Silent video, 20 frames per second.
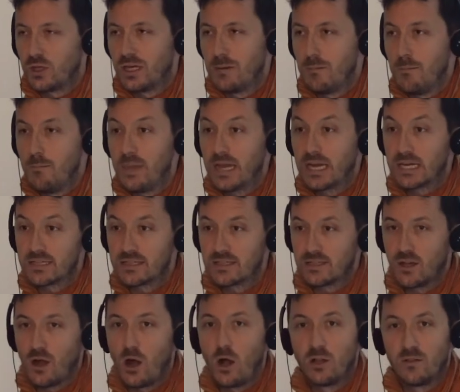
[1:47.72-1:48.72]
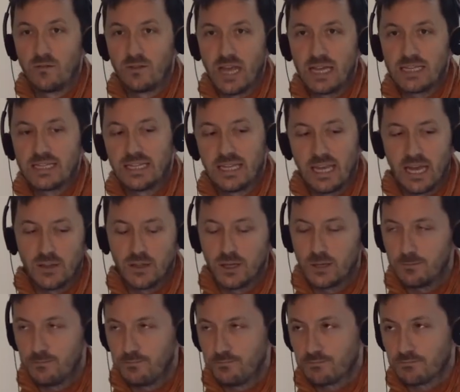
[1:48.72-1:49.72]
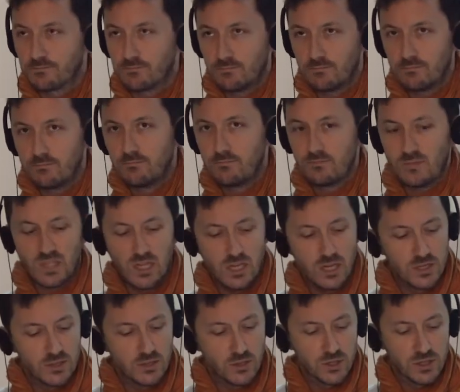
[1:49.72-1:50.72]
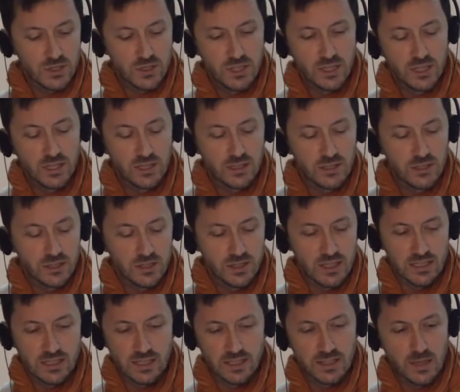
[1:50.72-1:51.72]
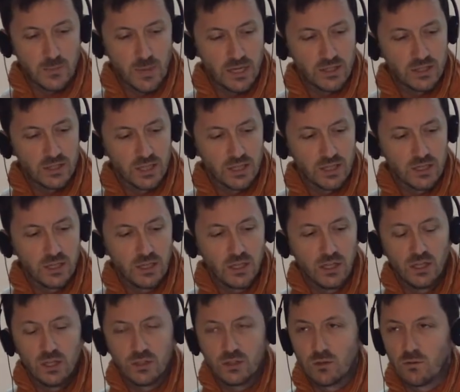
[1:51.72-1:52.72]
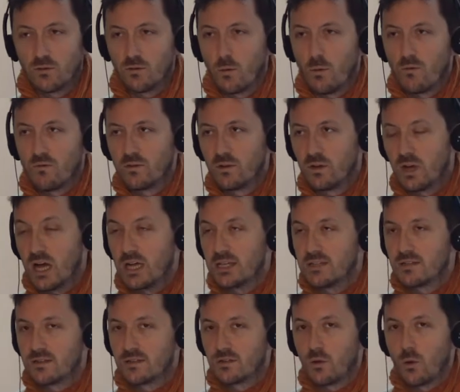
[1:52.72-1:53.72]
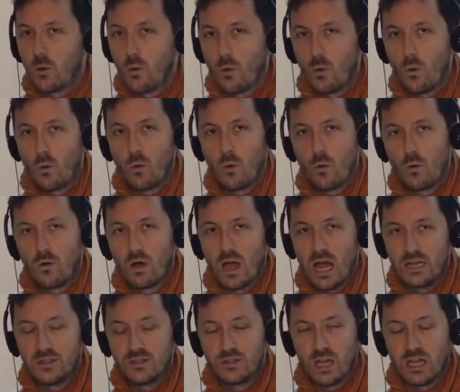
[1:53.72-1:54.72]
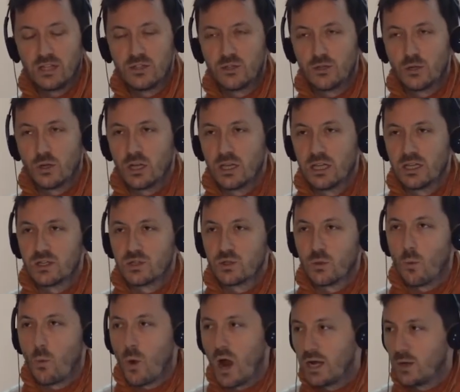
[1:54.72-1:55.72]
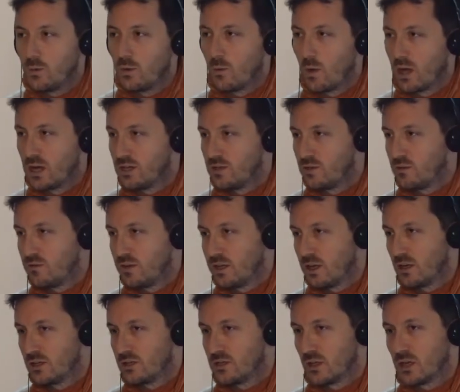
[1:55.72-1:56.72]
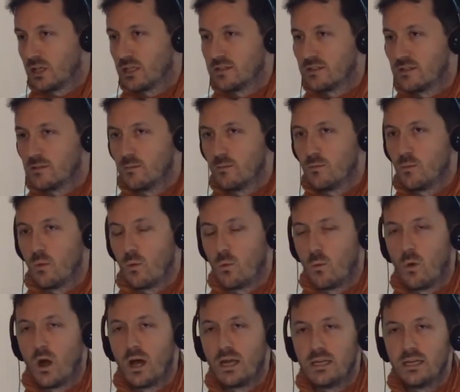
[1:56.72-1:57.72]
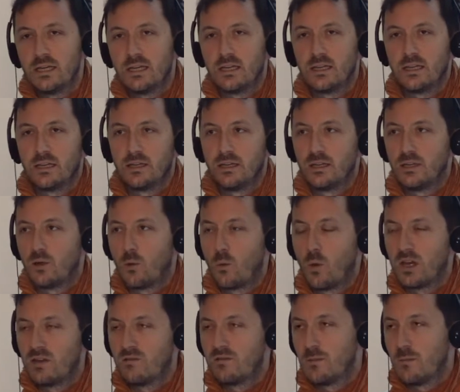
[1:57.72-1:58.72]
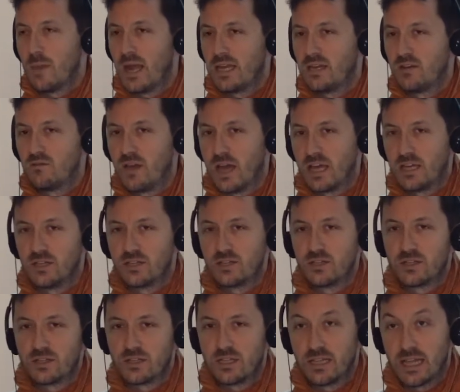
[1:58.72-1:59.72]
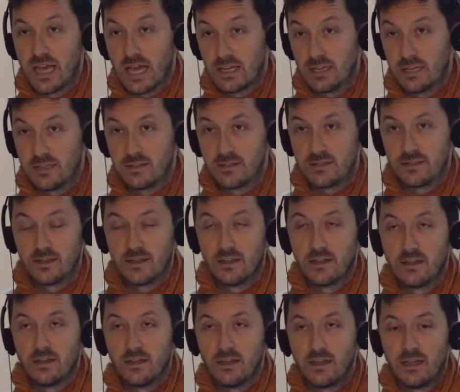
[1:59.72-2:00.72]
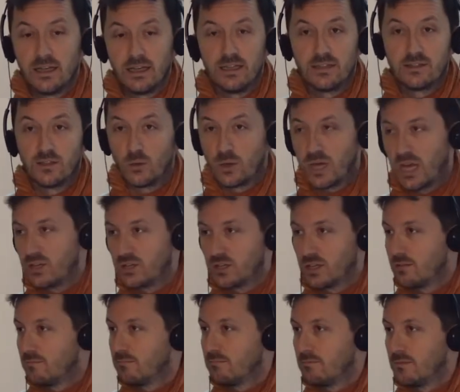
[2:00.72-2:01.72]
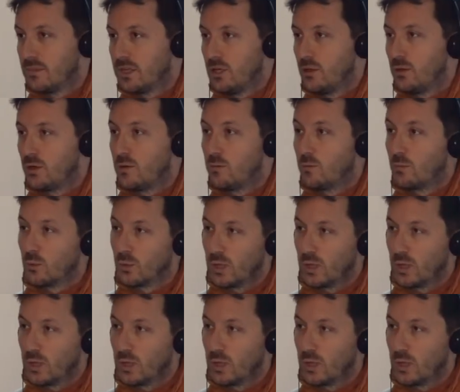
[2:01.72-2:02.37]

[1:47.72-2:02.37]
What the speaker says: you can mix all of that together. So just as a summation, so for us, as journalists, why do we want to do VR journalism? One of the main advantages to that is location. You can